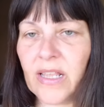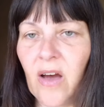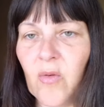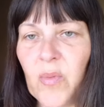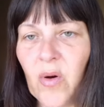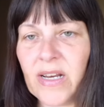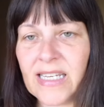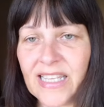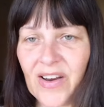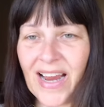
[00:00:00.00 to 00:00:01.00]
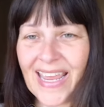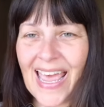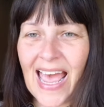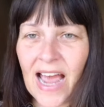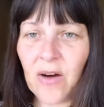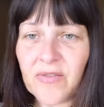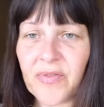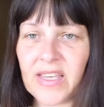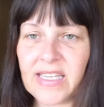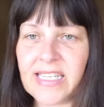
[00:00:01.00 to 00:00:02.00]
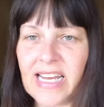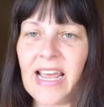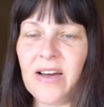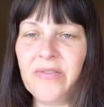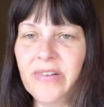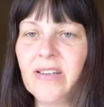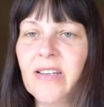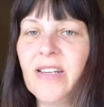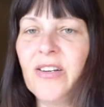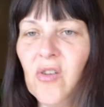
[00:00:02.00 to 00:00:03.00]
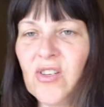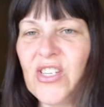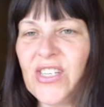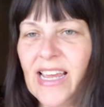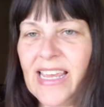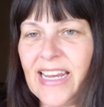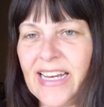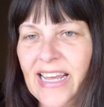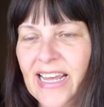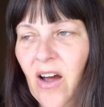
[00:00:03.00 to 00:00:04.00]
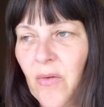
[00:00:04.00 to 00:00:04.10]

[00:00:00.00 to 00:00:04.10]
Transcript: The whole point is that I get out of this town, not stay in it.